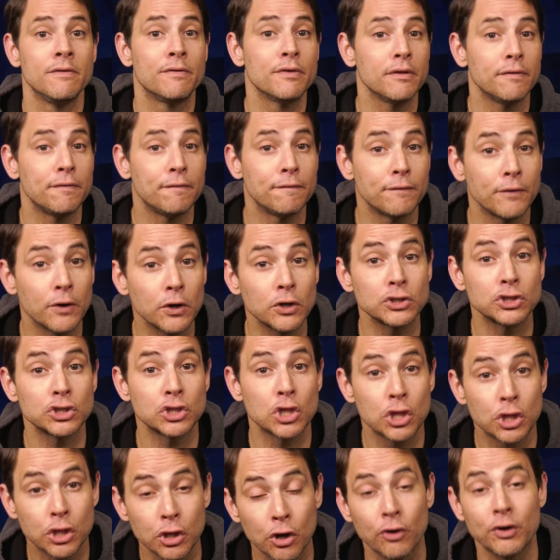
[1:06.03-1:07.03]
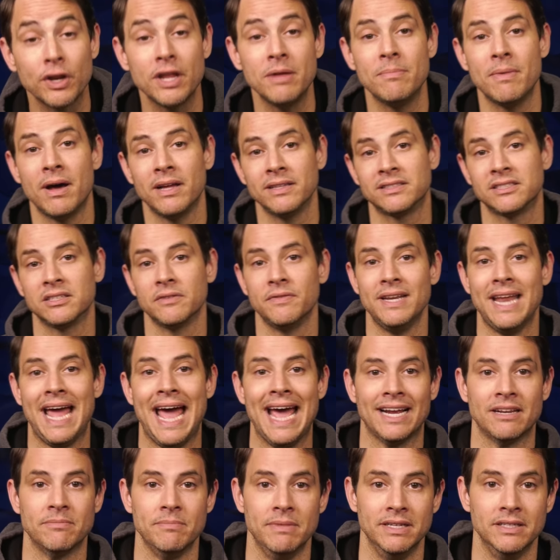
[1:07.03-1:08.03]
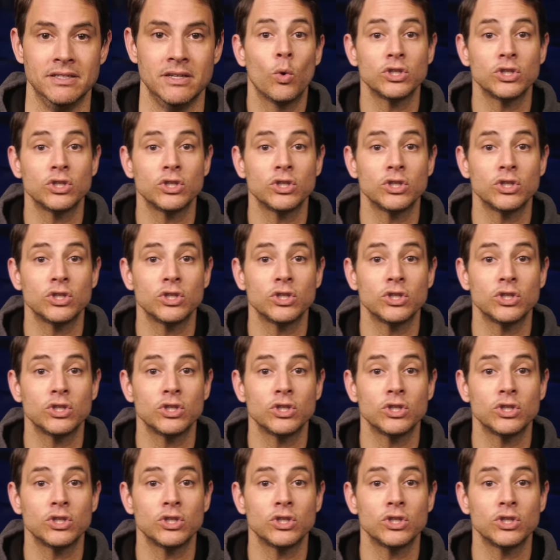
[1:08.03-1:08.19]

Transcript: for the first 30 months of enactment.